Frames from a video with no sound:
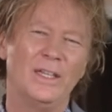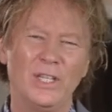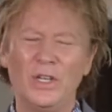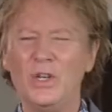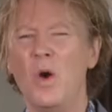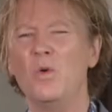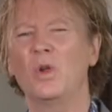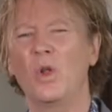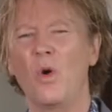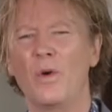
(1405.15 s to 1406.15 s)
to know
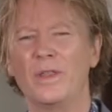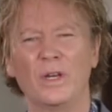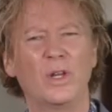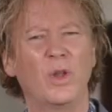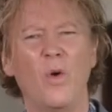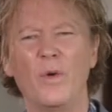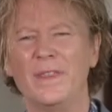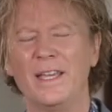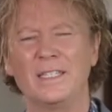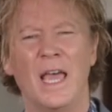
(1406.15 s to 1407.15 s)
glory, the glory
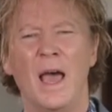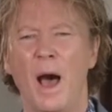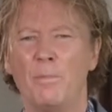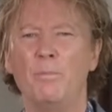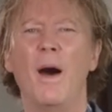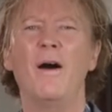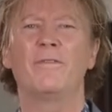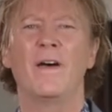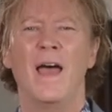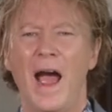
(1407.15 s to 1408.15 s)
that's
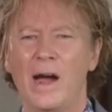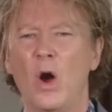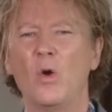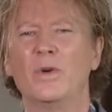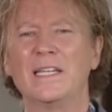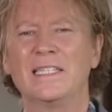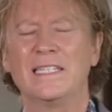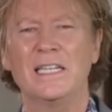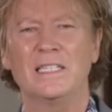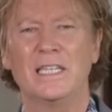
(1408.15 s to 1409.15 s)
above our own
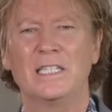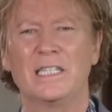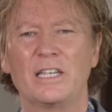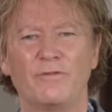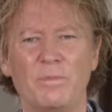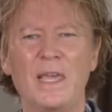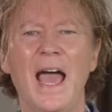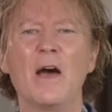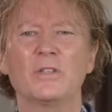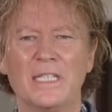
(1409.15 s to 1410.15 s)
existence, that's from the
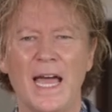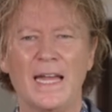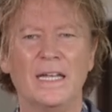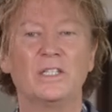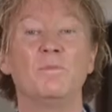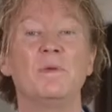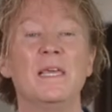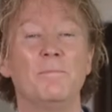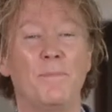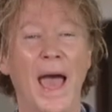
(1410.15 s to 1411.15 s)
outside in, to be
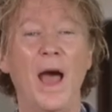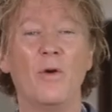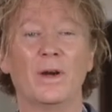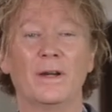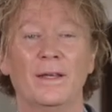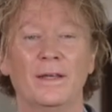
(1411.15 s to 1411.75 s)
empowered.